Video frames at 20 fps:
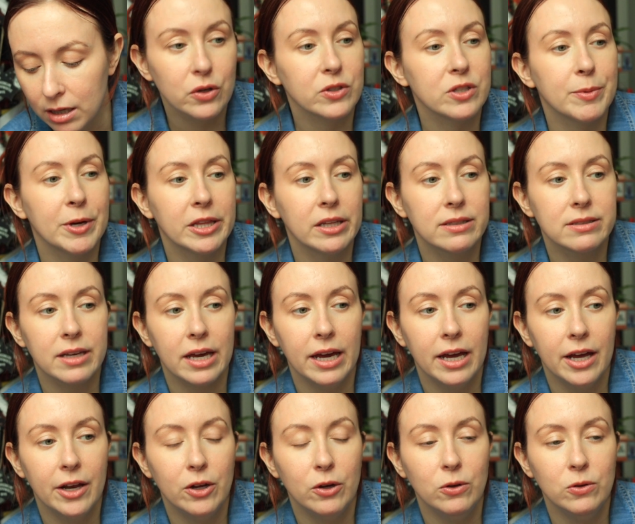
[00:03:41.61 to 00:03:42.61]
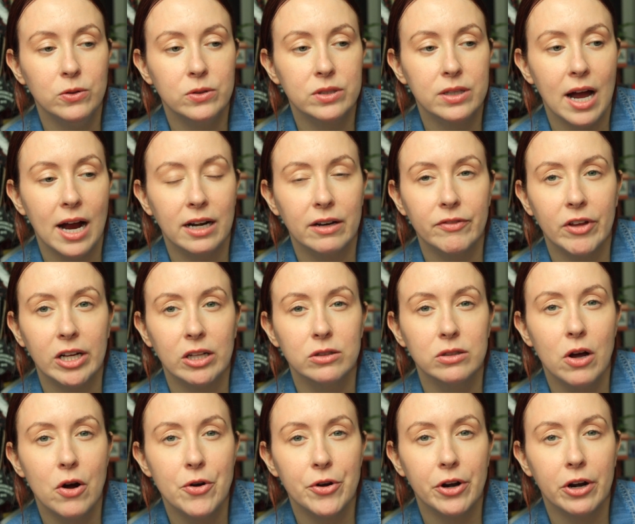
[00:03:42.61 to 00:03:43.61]
So it's about this kid who's kind of like a
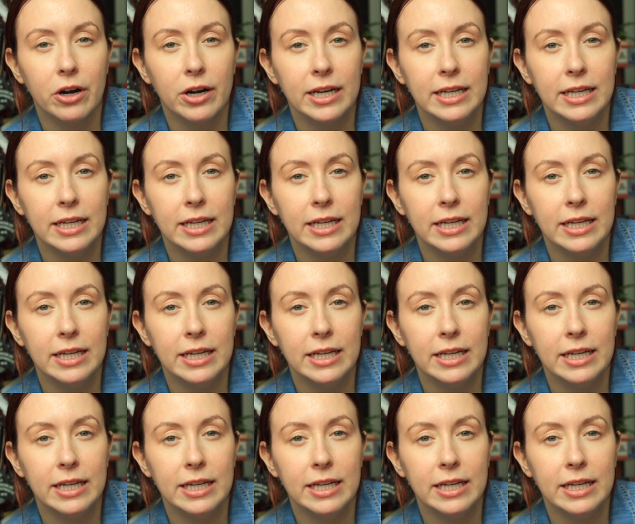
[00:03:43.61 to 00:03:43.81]
loner.